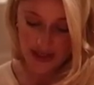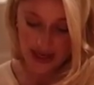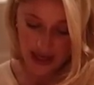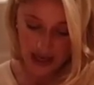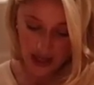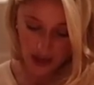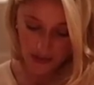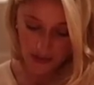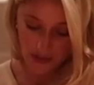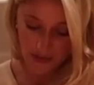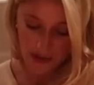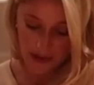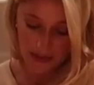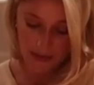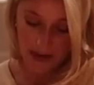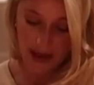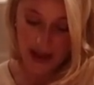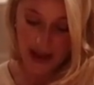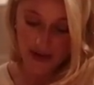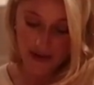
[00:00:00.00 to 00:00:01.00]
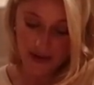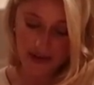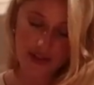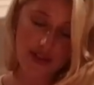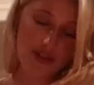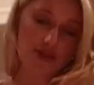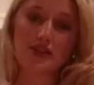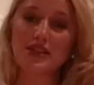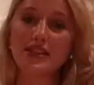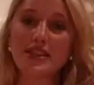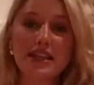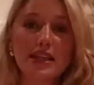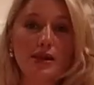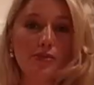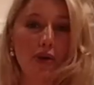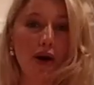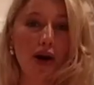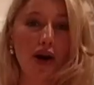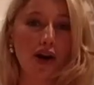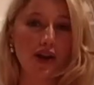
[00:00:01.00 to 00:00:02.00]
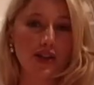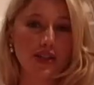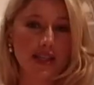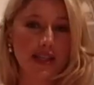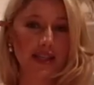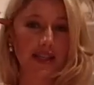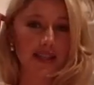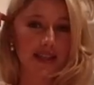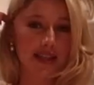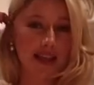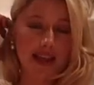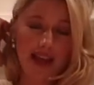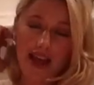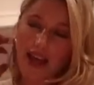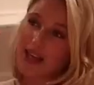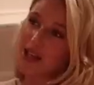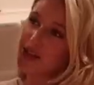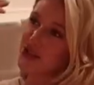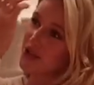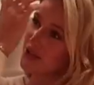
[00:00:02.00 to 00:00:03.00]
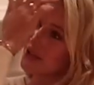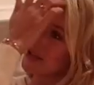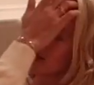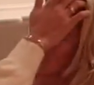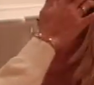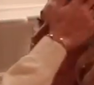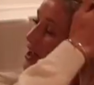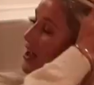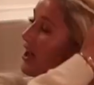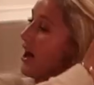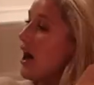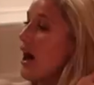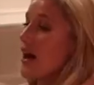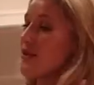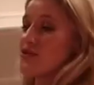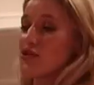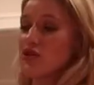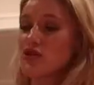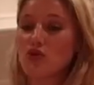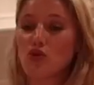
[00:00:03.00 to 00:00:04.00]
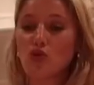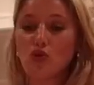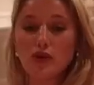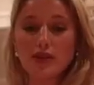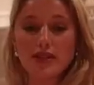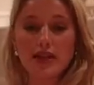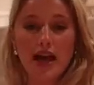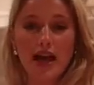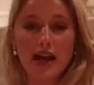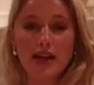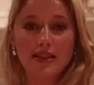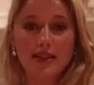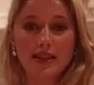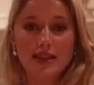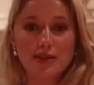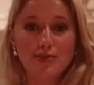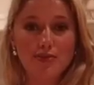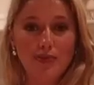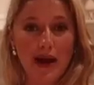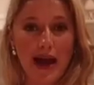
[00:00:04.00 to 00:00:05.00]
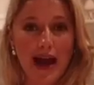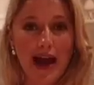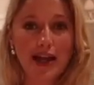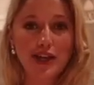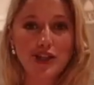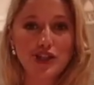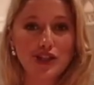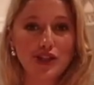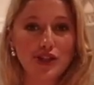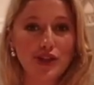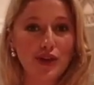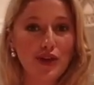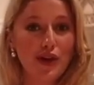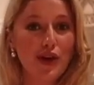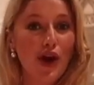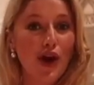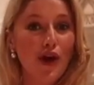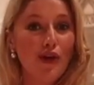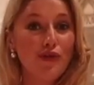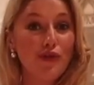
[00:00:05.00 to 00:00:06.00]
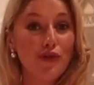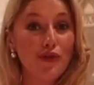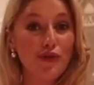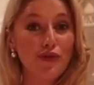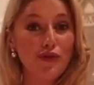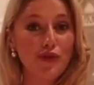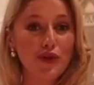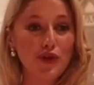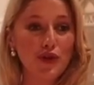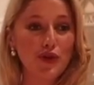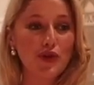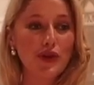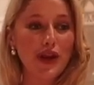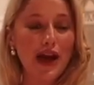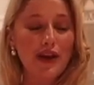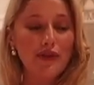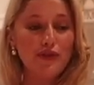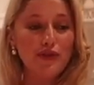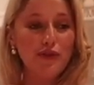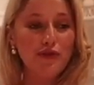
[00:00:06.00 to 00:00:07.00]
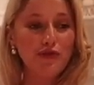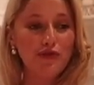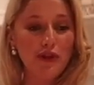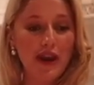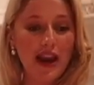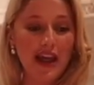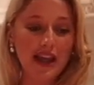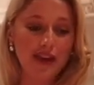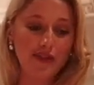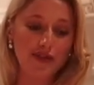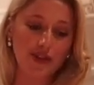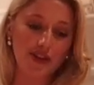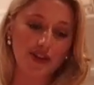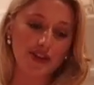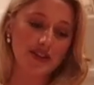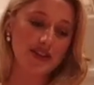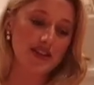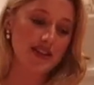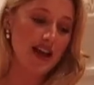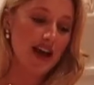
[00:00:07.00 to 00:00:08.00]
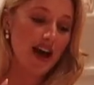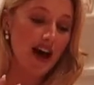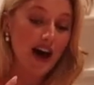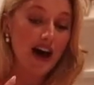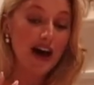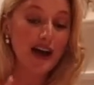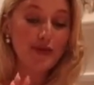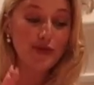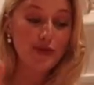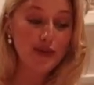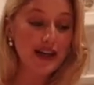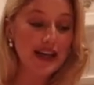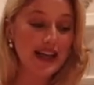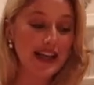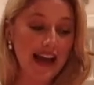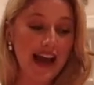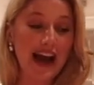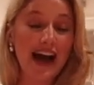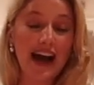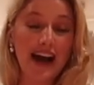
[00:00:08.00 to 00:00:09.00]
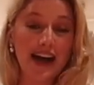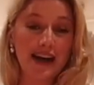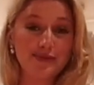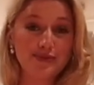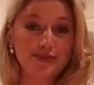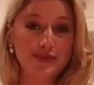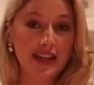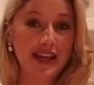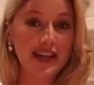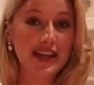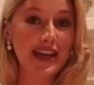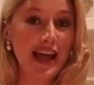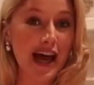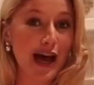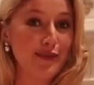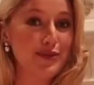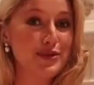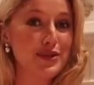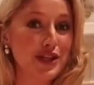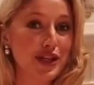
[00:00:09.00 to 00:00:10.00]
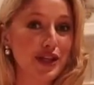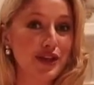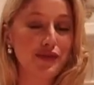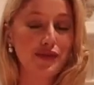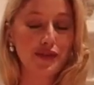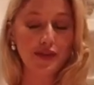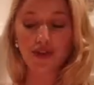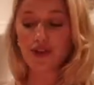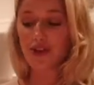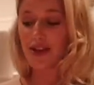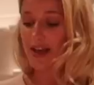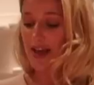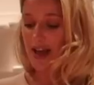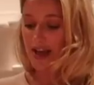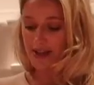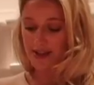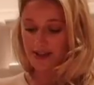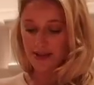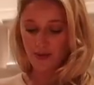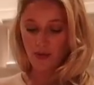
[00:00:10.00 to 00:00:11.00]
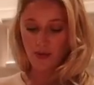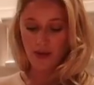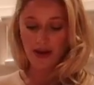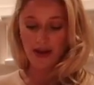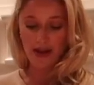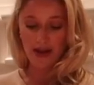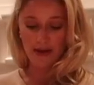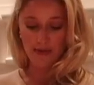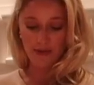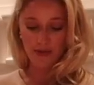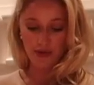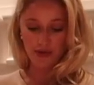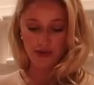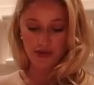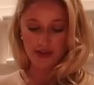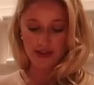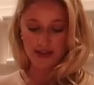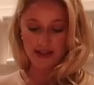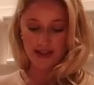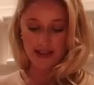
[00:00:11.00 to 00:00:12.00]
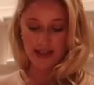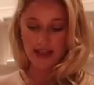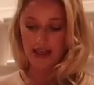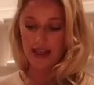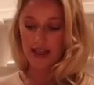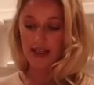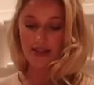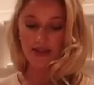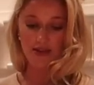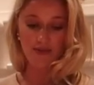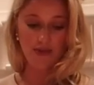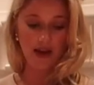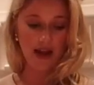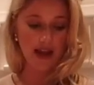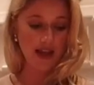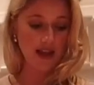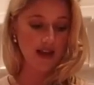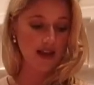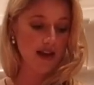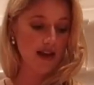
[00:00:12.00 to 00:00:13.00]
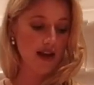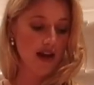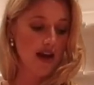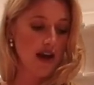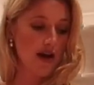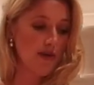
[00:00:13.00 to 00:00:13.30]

to help my parents with dinner parties and caterers. I've just always had this passion for food and for flavors. I really am an absolute foodie, hence why I'm not as skinny as a rake.